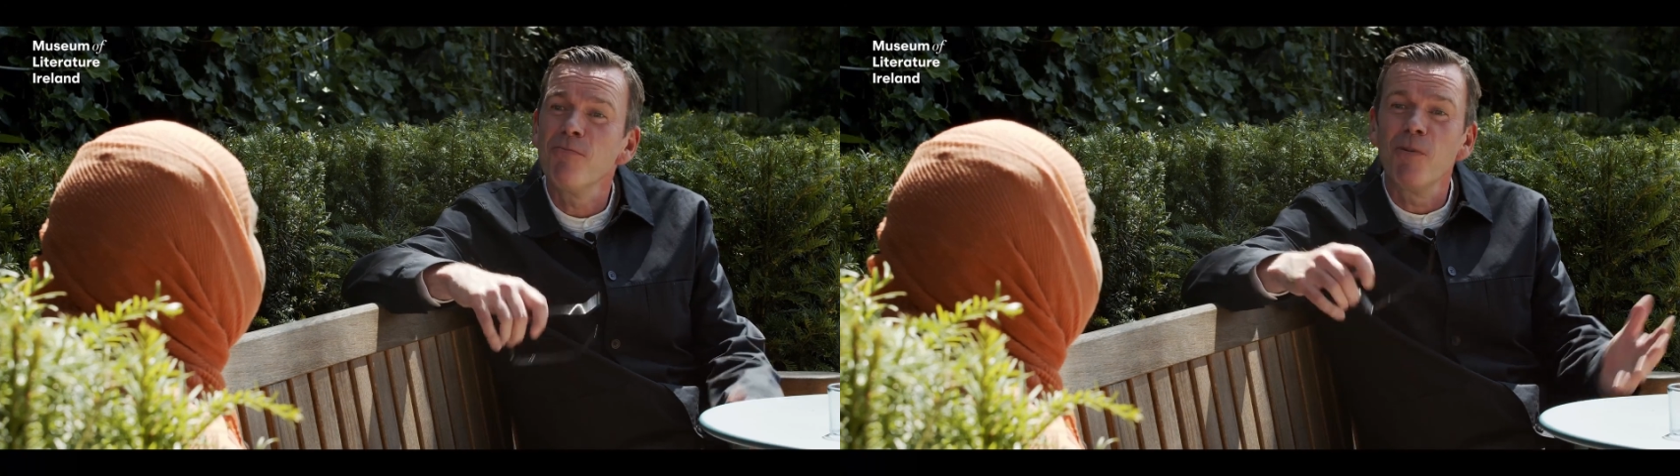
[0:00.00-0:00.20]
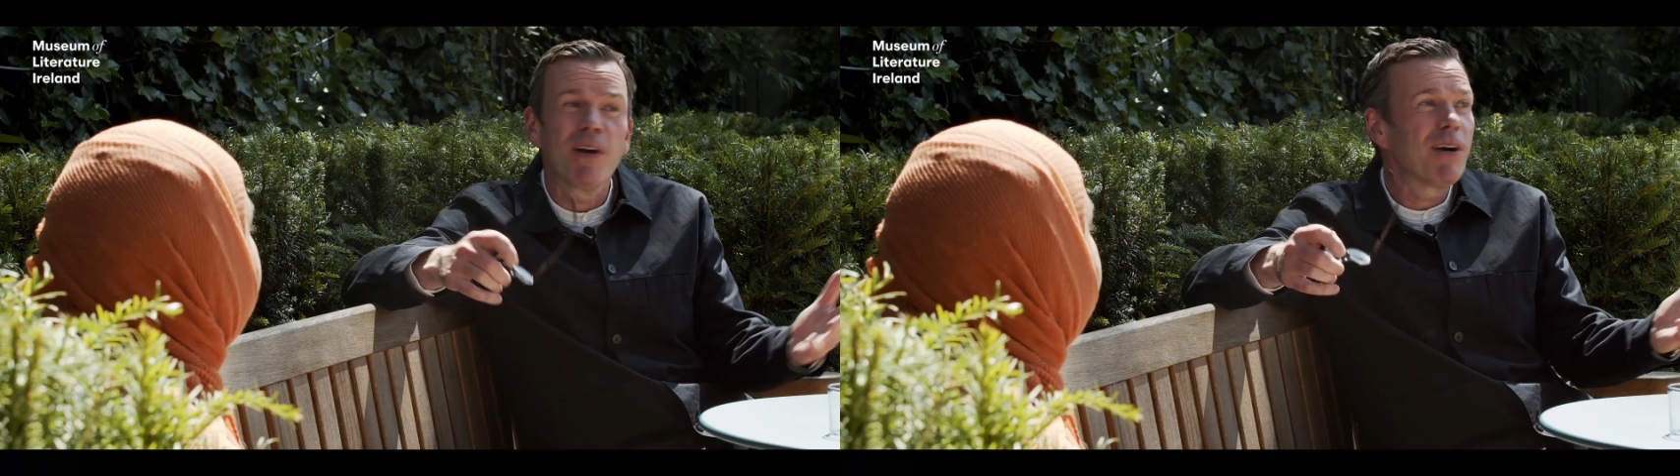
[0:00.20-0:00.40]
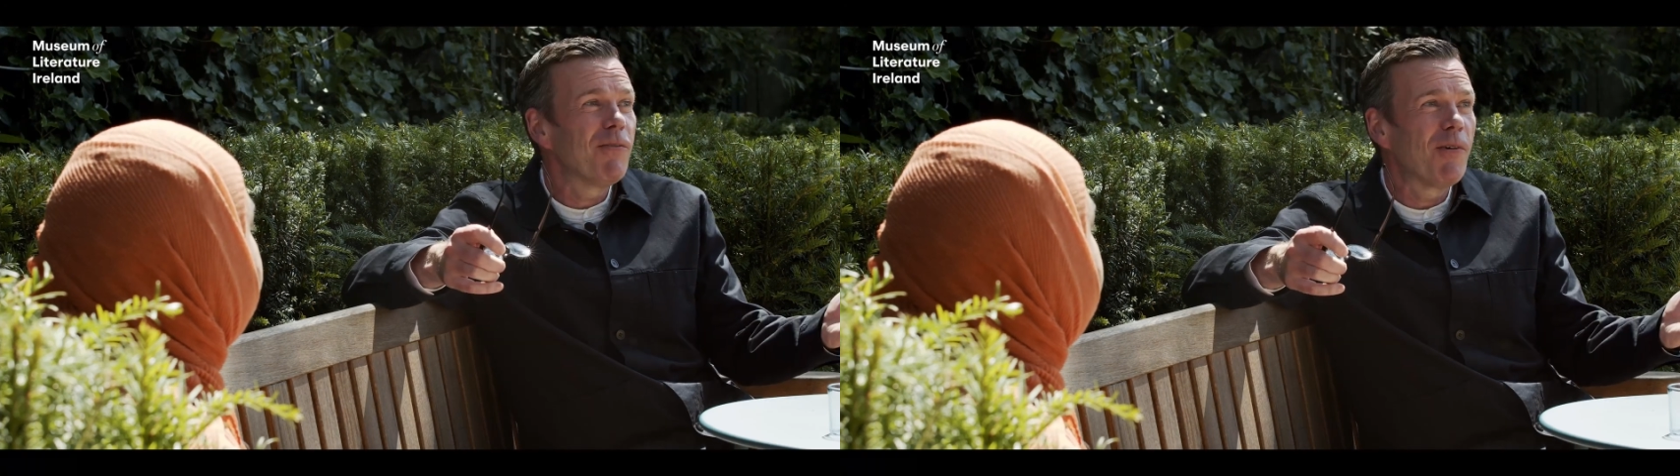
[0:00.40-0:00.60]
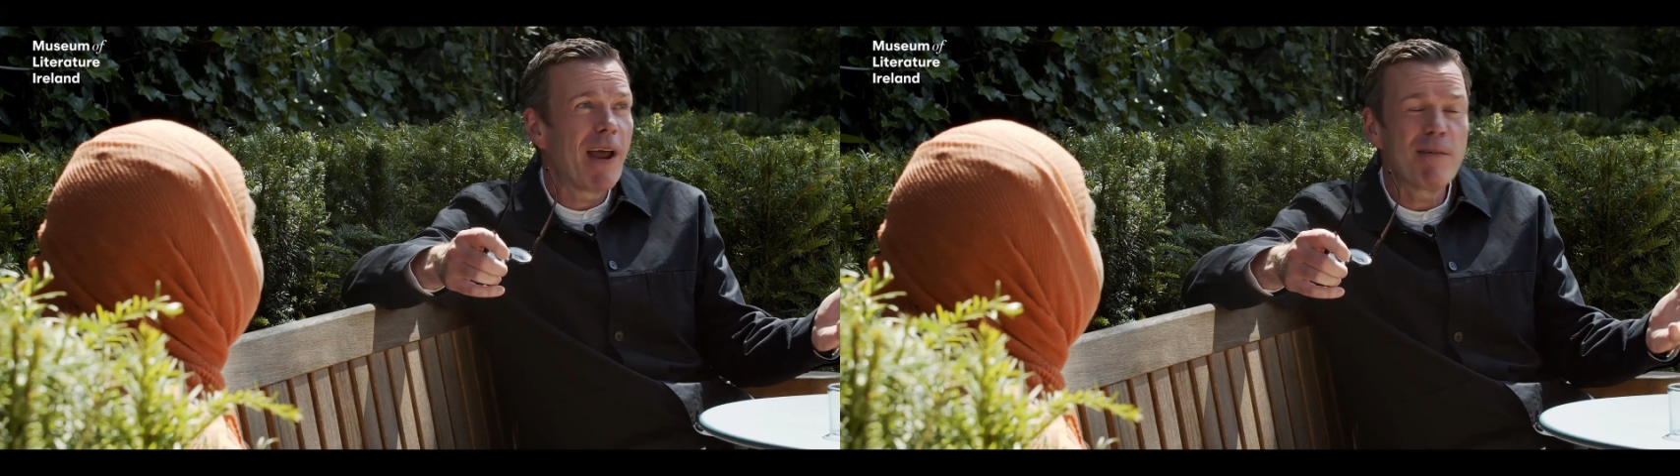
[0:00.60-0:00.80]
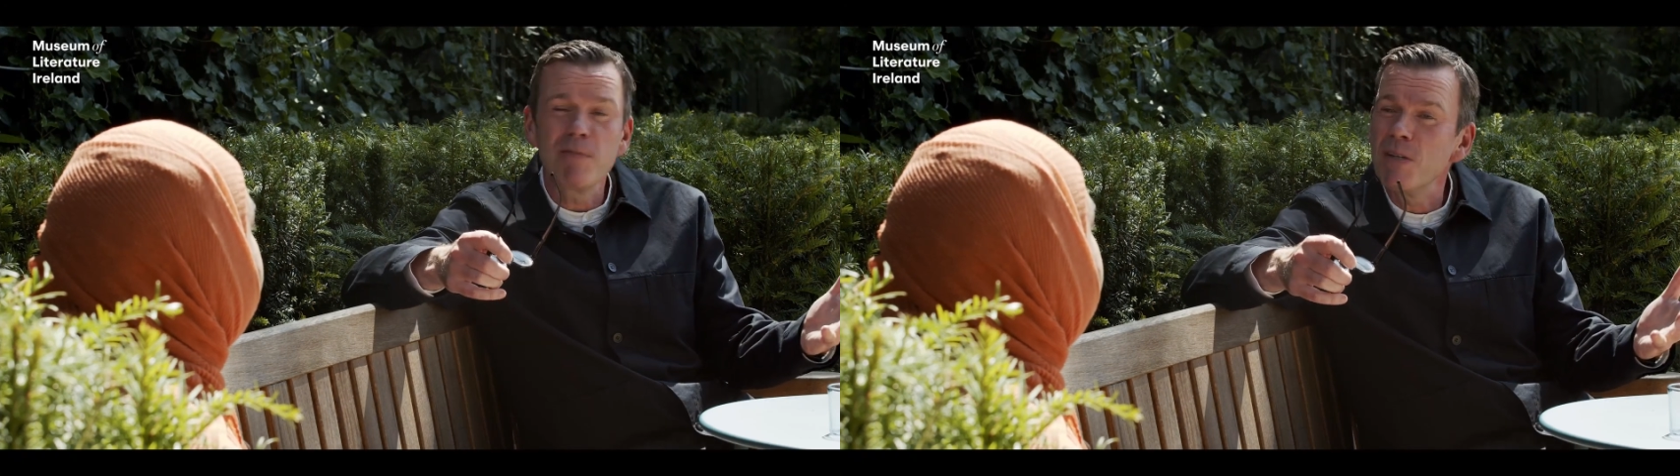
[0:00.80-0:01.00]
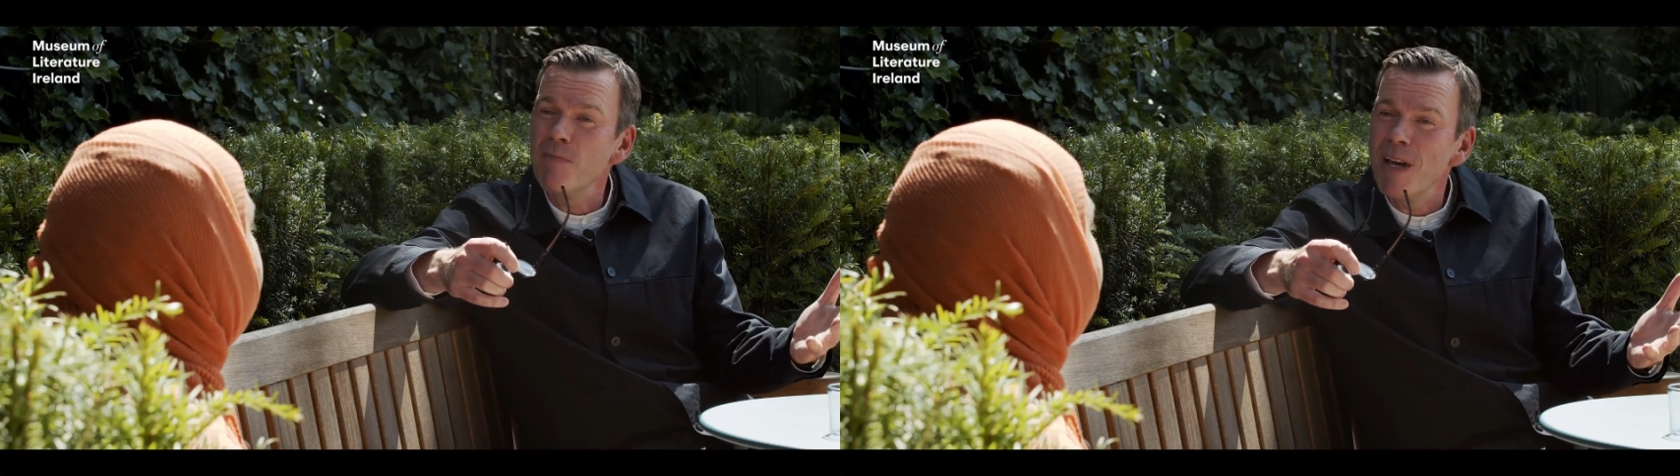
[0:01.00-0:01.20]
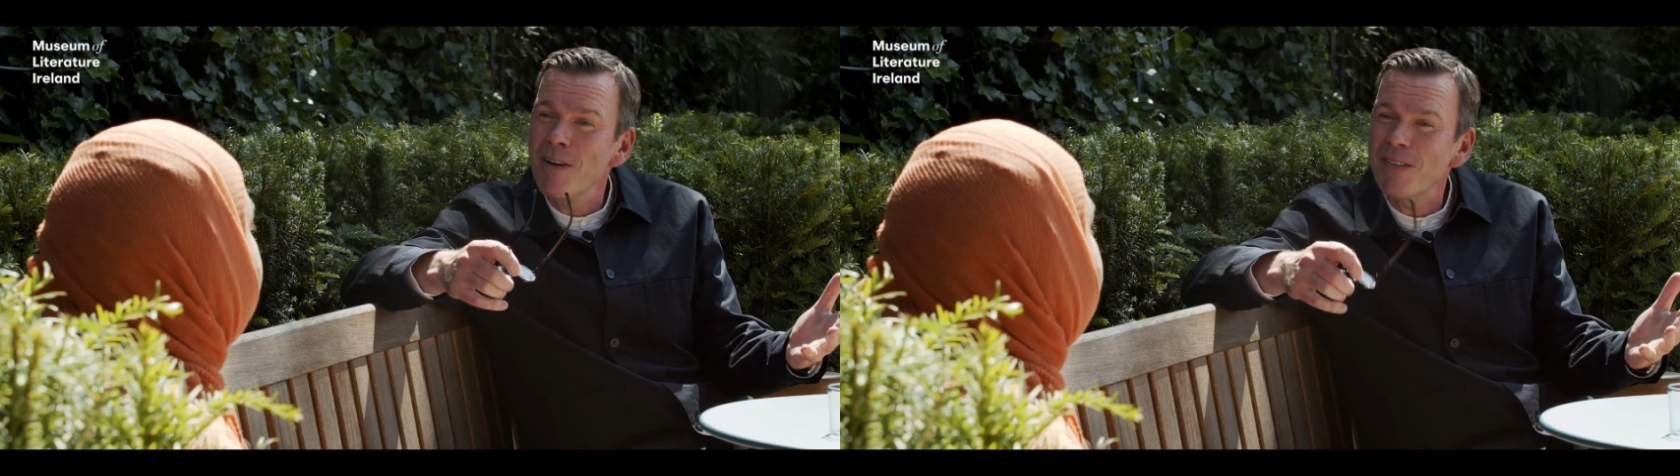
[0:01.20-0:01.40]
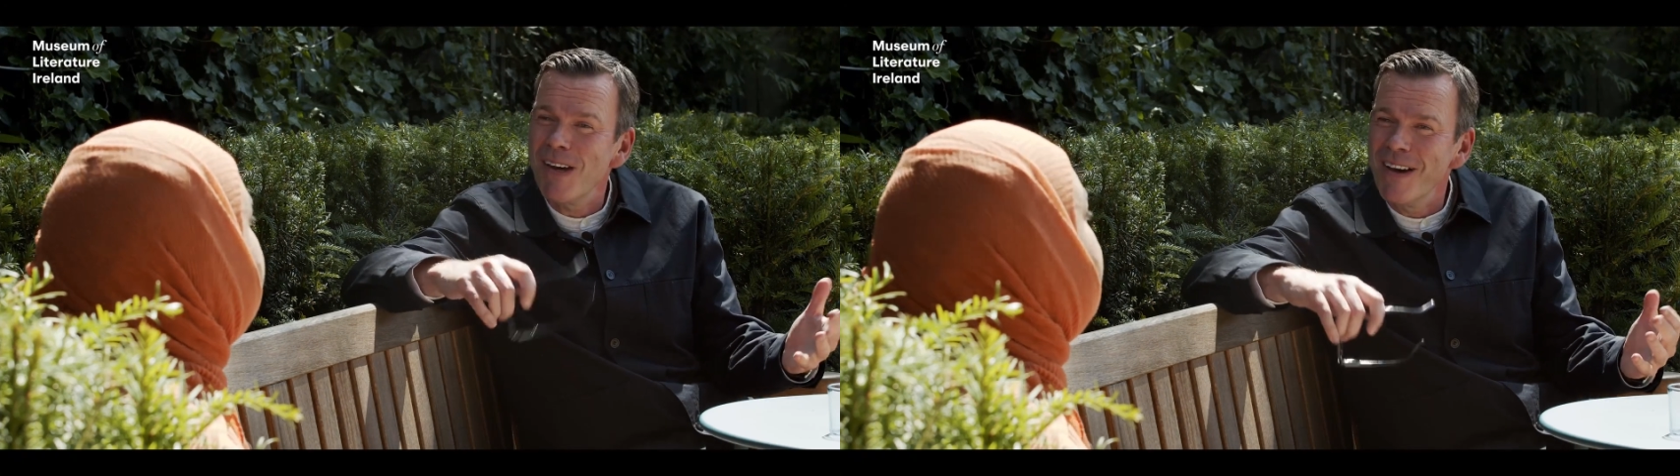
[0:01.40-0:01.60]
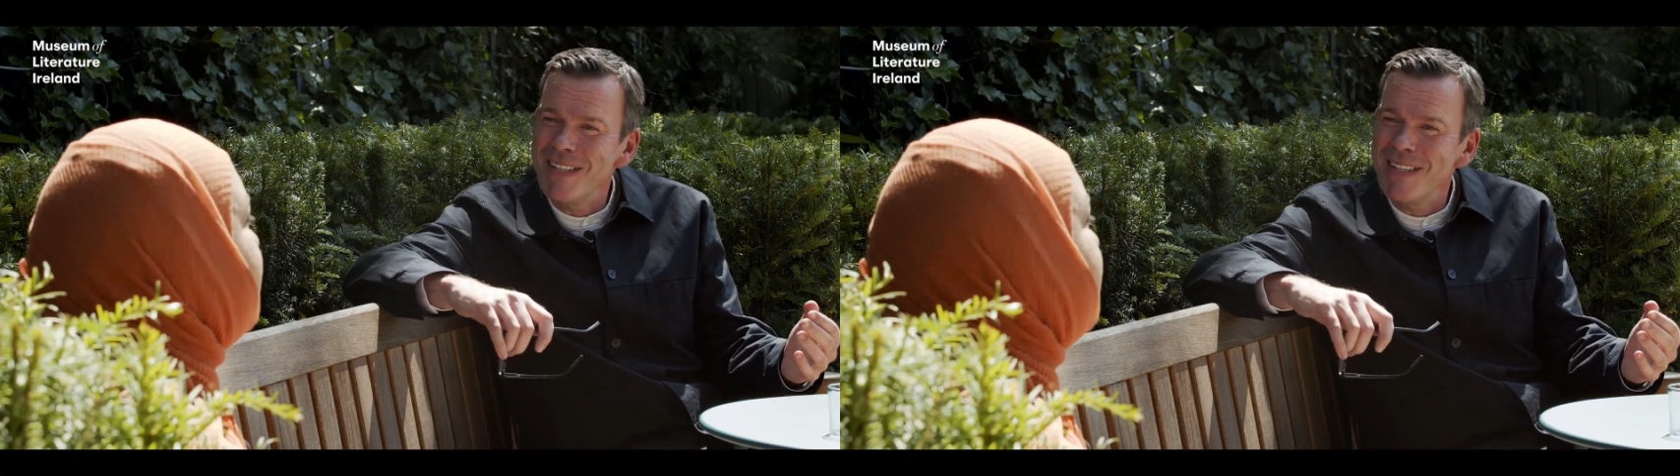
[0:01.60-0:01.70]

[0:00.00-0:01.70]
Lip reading: we're able to be outside